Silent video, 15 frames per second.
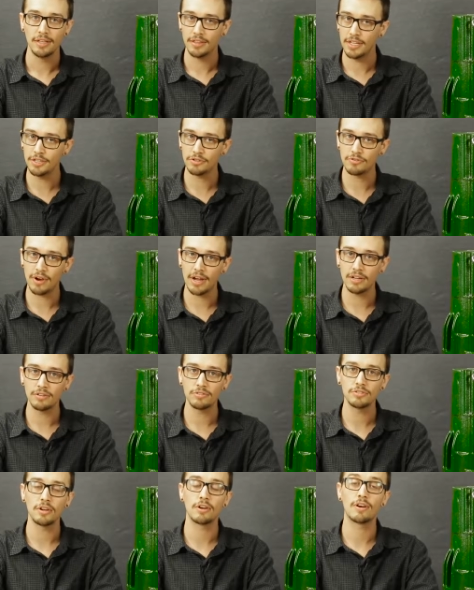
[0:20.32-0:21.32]
These
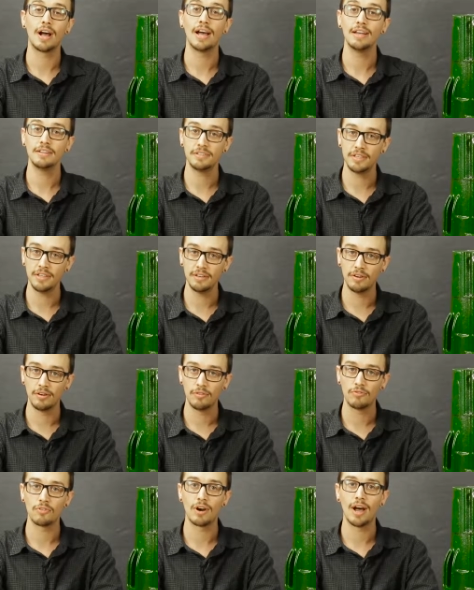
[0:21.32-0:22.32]
grinders are
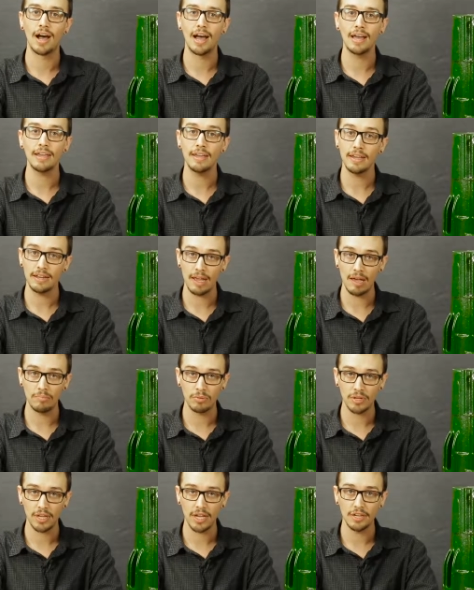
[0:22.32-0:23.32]
ideal for high-head
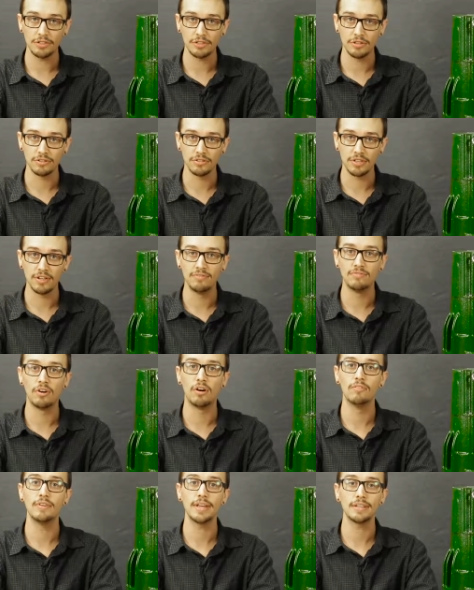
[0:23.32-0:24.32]
applications
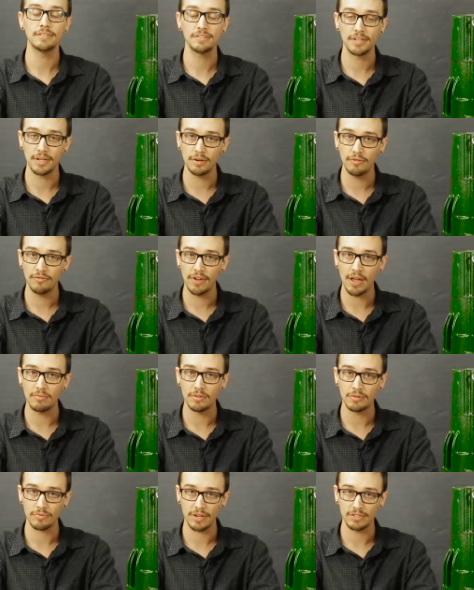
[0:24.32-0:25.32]
involving
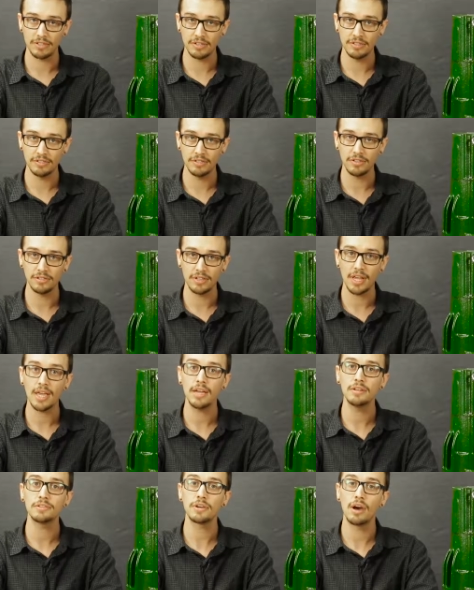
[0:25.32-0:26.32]
single-family residences
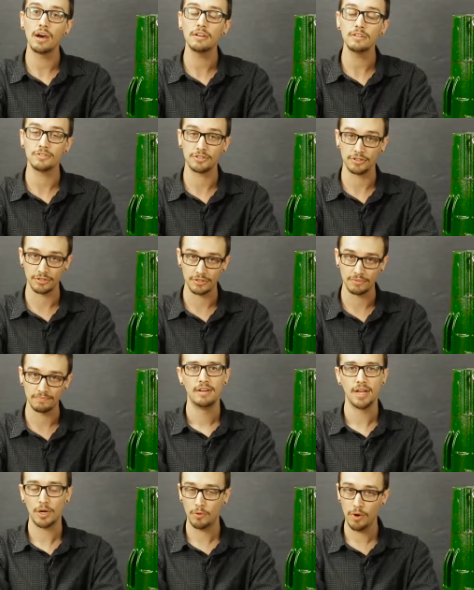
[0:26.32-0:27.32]
and cottages.
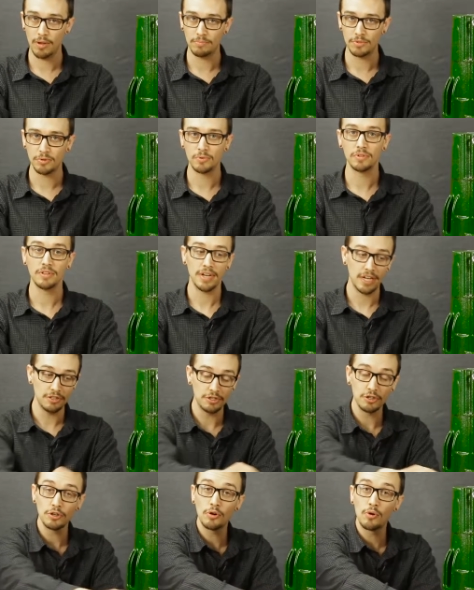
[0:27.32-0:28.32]
Equipped with an
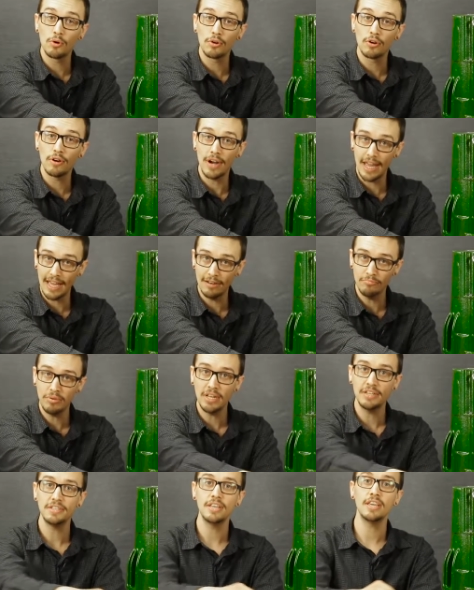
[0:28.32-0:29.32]
inch and a quarter
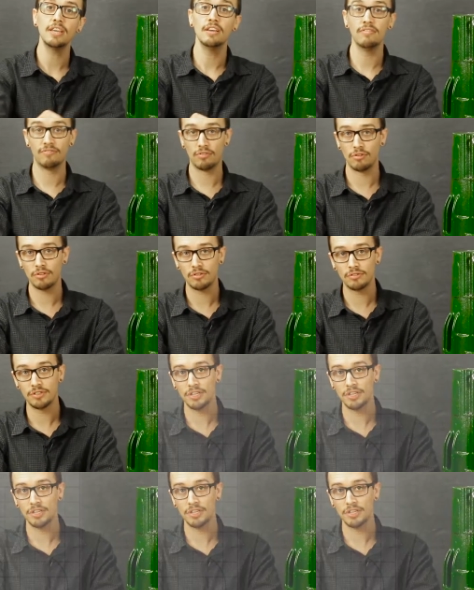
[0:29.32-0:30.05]
NPT vertical